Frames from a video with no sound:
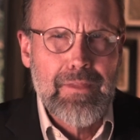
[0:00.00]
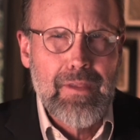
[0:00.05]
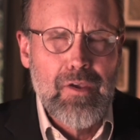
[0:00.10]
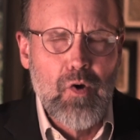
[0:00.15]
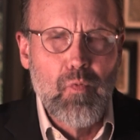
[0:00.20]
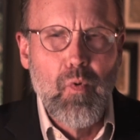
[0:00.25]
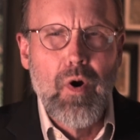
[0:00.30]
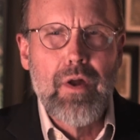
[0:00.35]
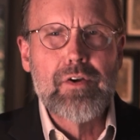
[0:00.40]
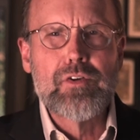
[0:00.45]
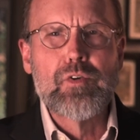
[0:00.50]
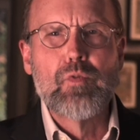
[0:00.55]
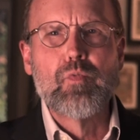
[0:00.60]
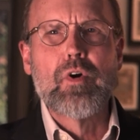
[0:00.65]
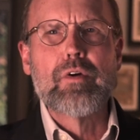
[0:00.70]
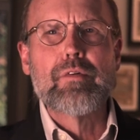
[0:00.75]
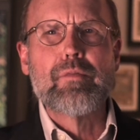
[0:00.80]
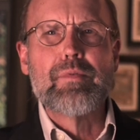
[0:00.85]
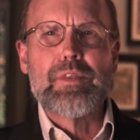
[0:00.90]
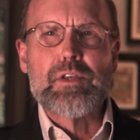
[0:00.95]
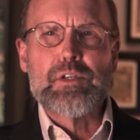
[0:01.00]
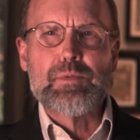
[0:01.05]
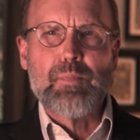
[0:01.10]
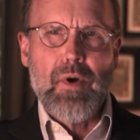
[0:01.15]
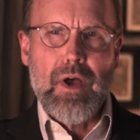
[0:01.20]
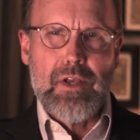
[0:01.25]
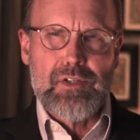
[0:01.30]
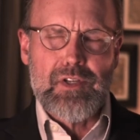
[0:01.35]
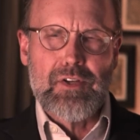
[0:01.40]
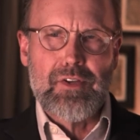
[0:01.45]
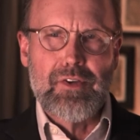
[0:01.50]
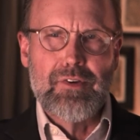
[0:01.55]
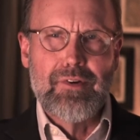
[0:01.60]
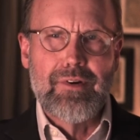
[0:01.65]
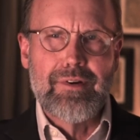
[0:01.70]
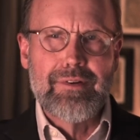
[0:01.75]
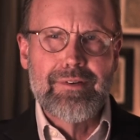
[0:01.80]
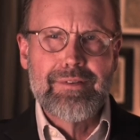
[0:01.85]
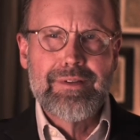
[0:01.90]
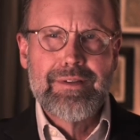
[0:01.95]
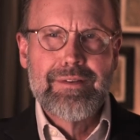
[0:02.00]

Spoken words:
who wanted to work with this prosecutor.